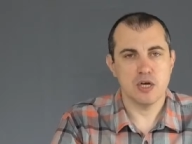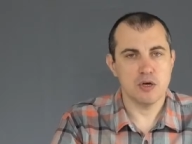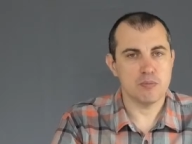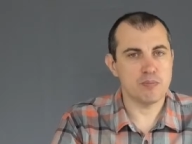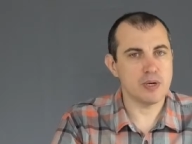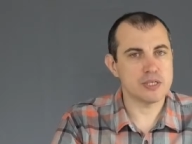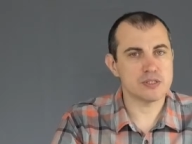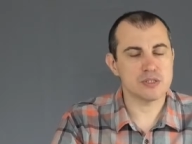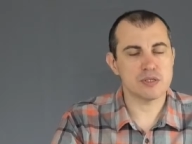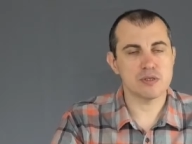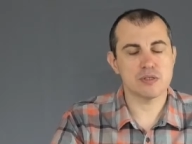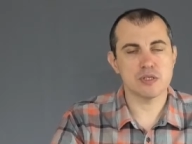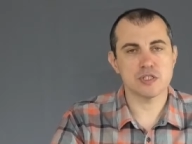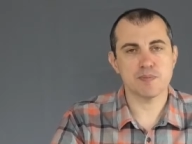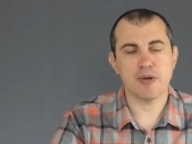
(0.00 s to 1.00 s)
But
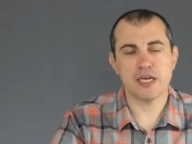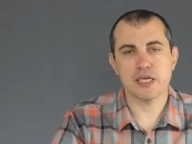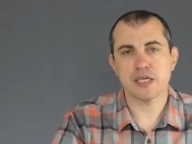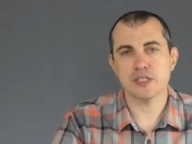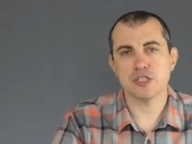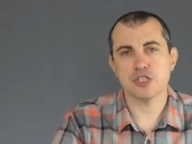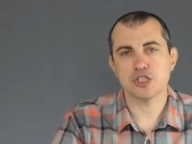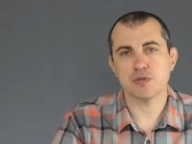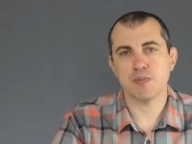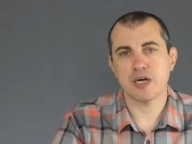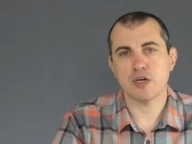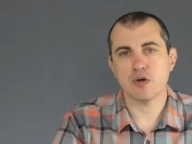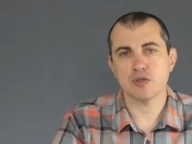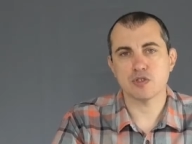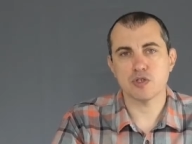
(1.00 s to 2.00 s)
the spending condition might
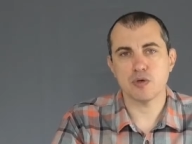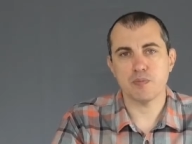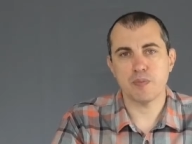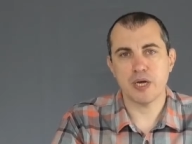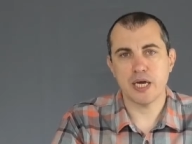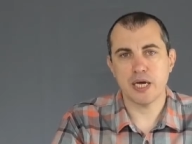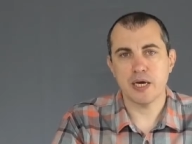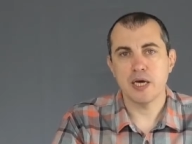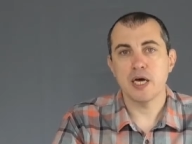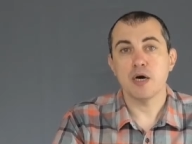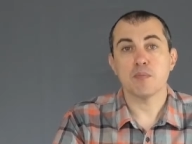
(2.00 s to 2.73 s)
also be